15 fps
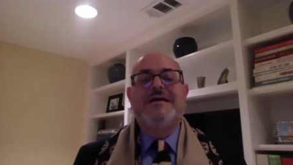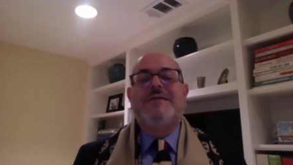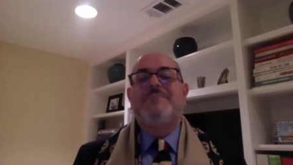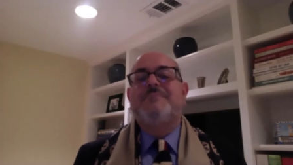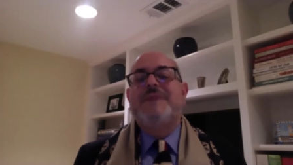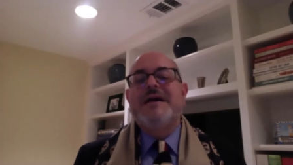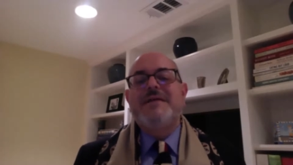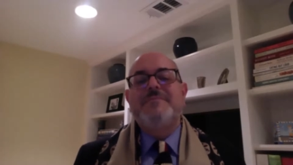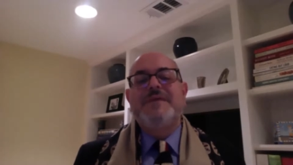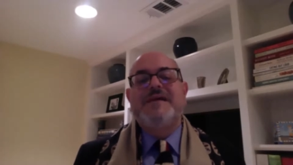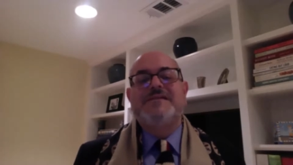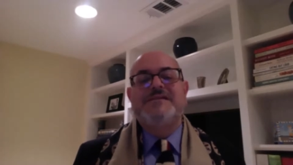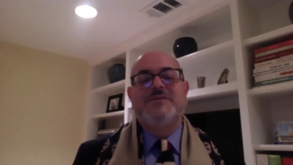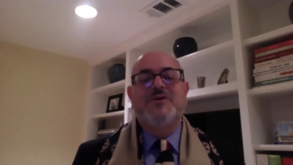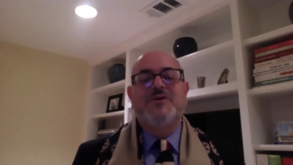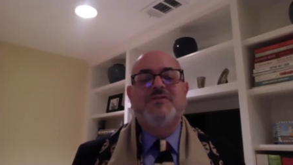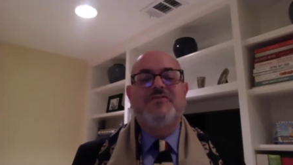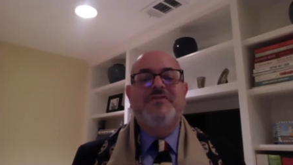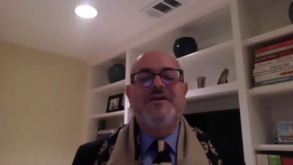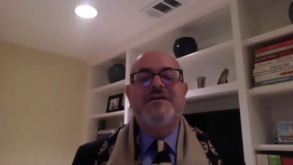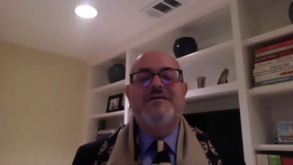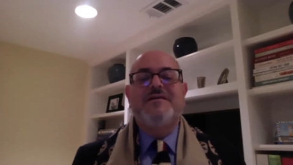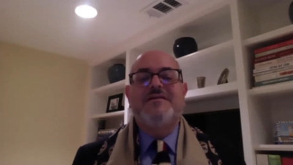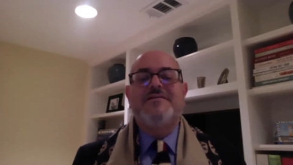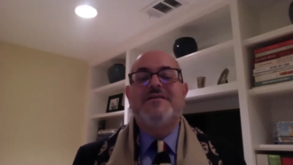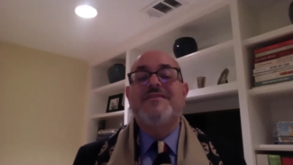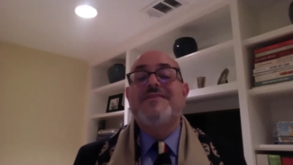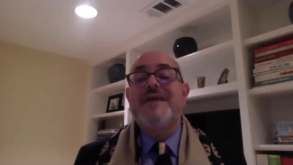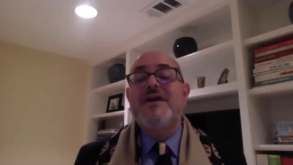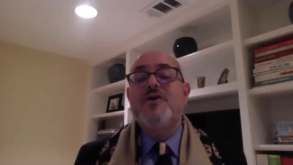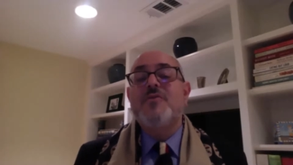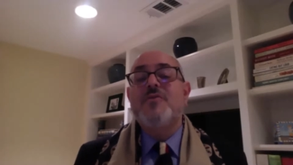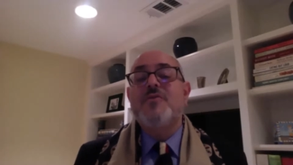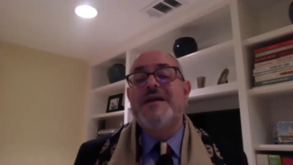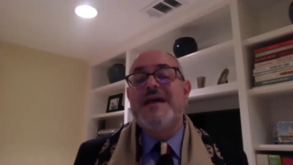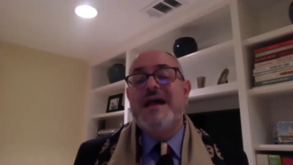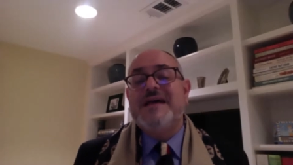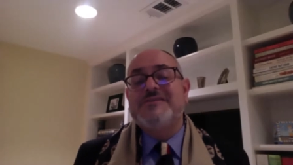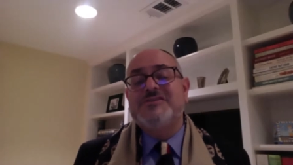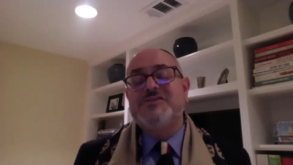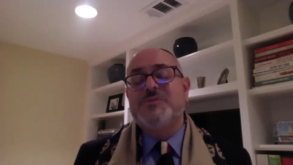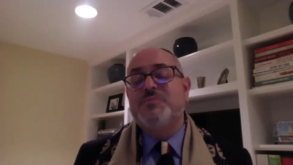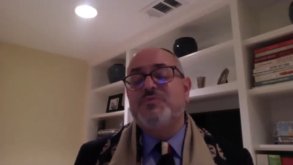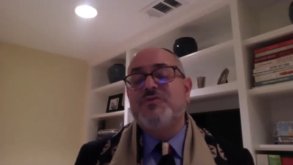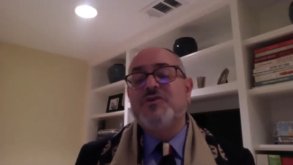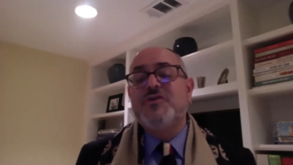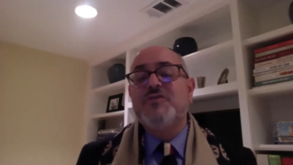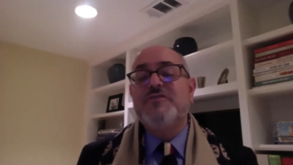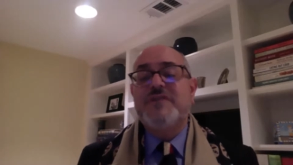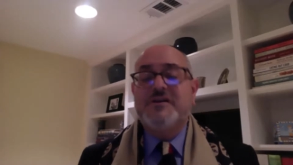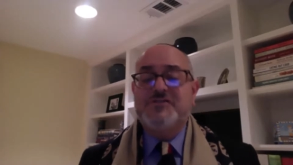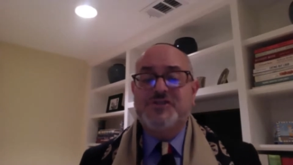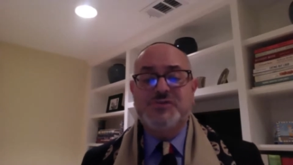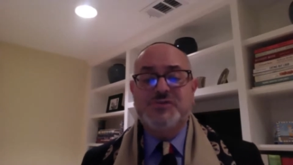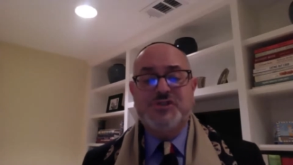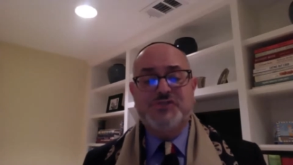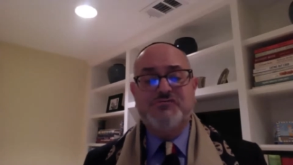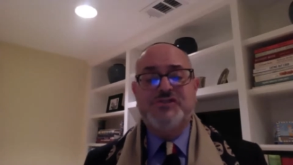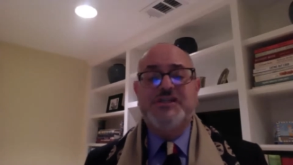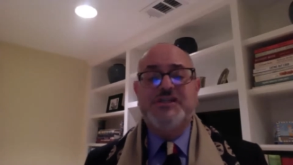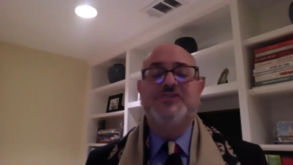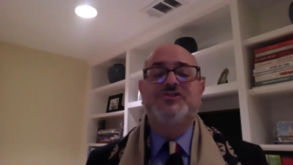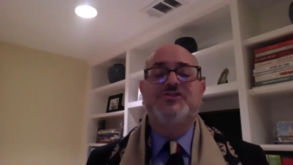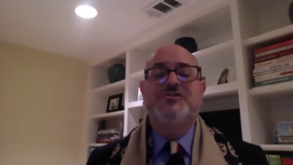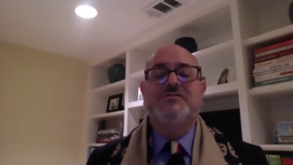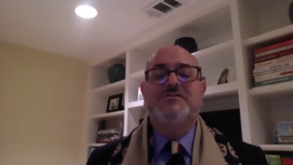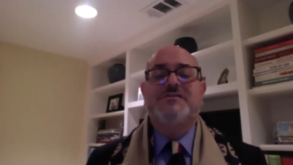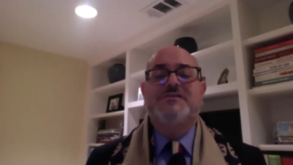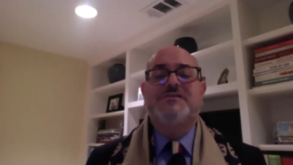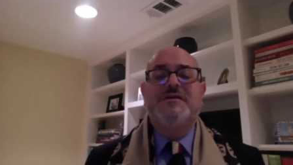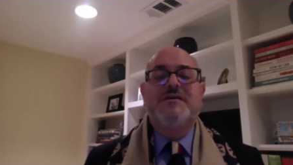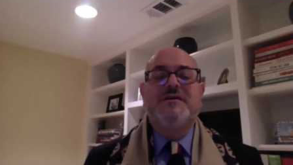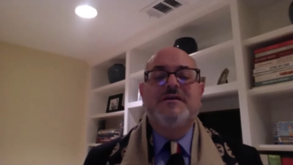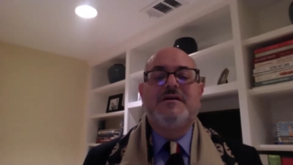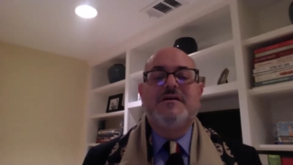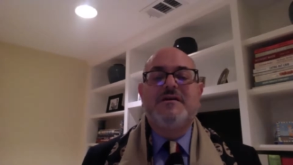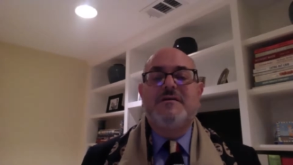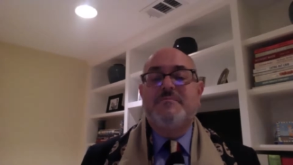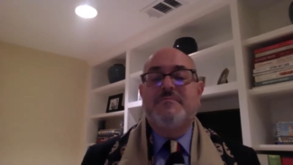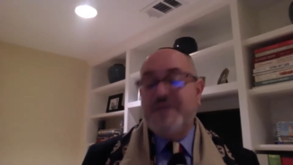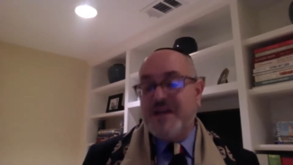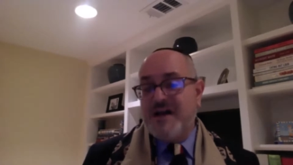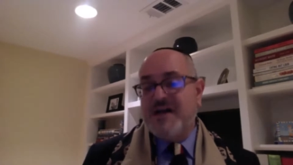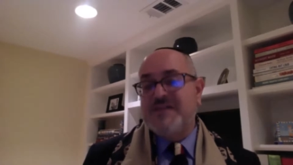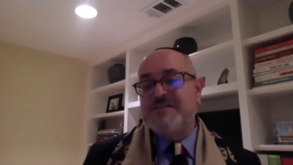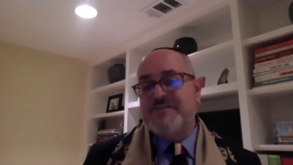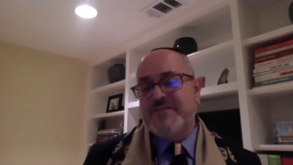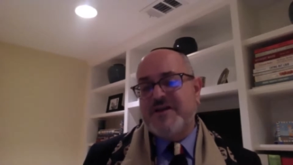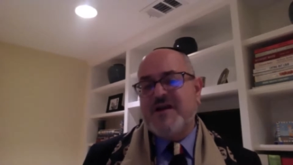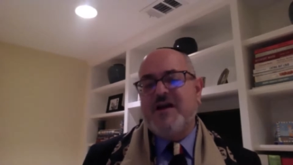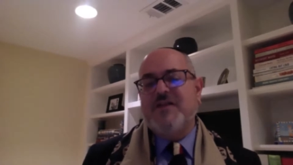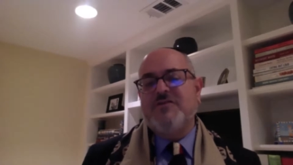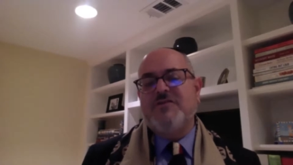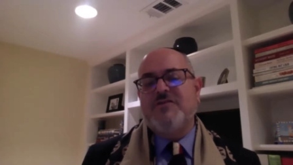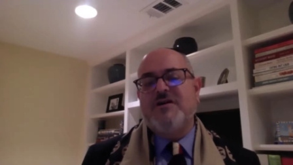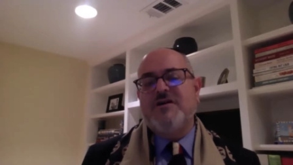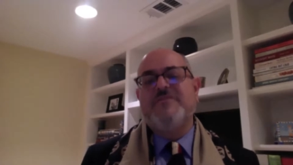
might make someone feel that they are being asked to prove their Jewish credentials because of the color of